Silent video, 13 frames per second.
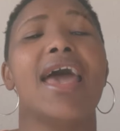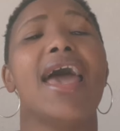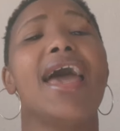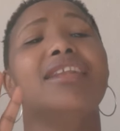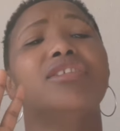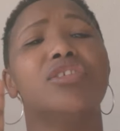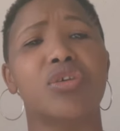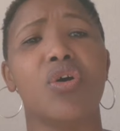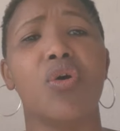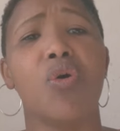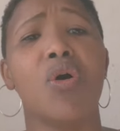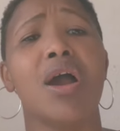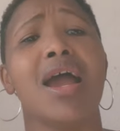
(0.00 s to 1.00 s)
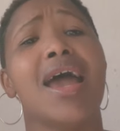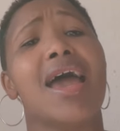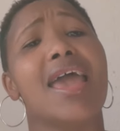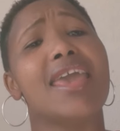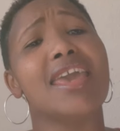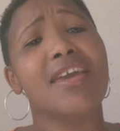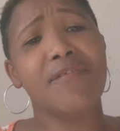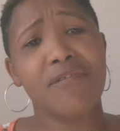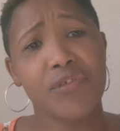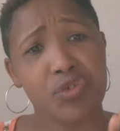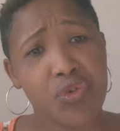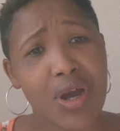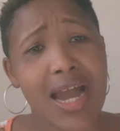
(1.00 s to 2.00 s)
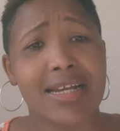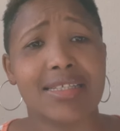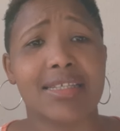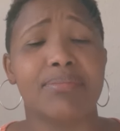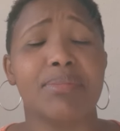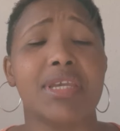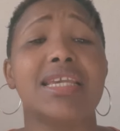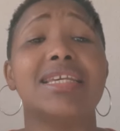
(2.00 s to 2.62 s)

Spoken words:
And so if you ask me,